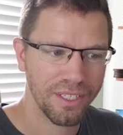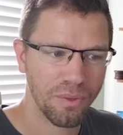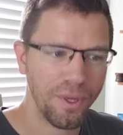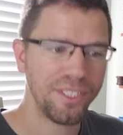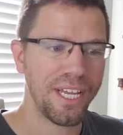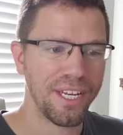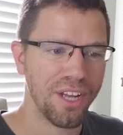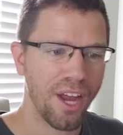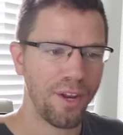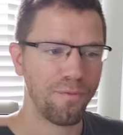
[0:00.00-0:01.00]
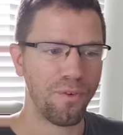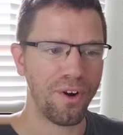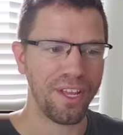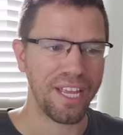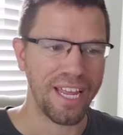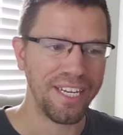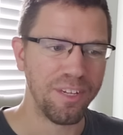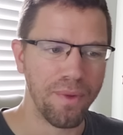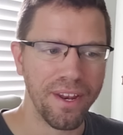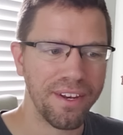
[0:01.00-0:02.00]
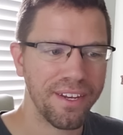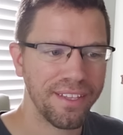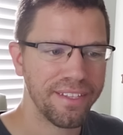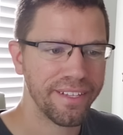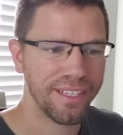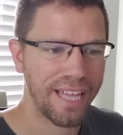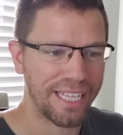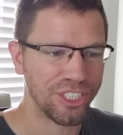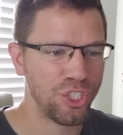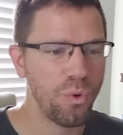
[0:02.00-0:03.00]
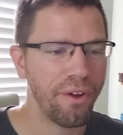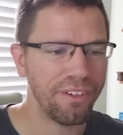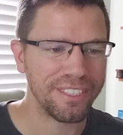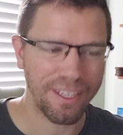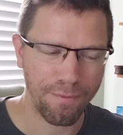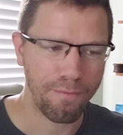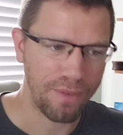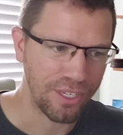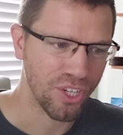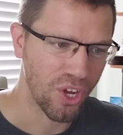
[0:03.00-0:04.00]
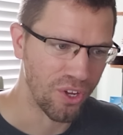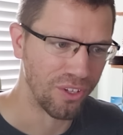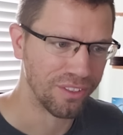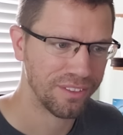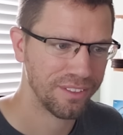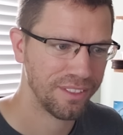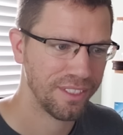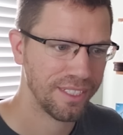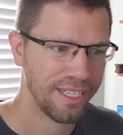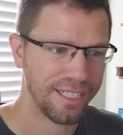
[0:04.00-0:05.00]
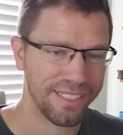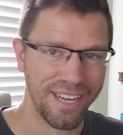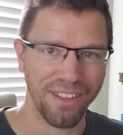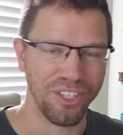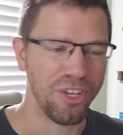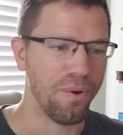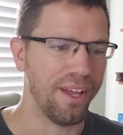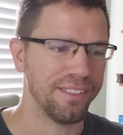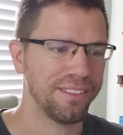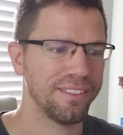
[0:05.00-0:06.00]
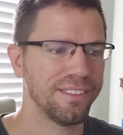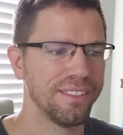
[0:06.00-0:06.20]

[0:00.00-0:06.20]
What is a non-inverting Intamin that is 207 feet tall? It's not in the US.